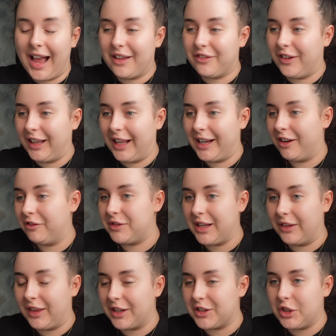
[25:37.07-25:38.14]
I feel like I've
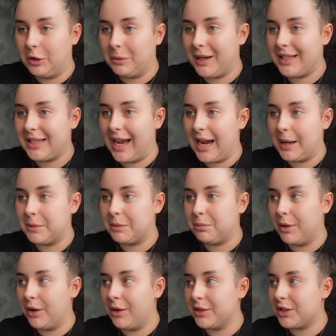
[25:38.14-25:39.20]
said that so many times,
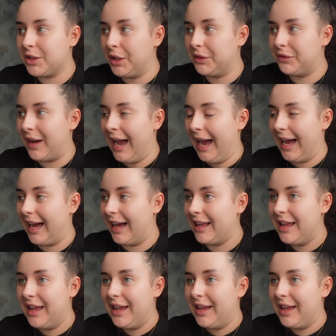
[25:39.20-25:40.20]
but so far,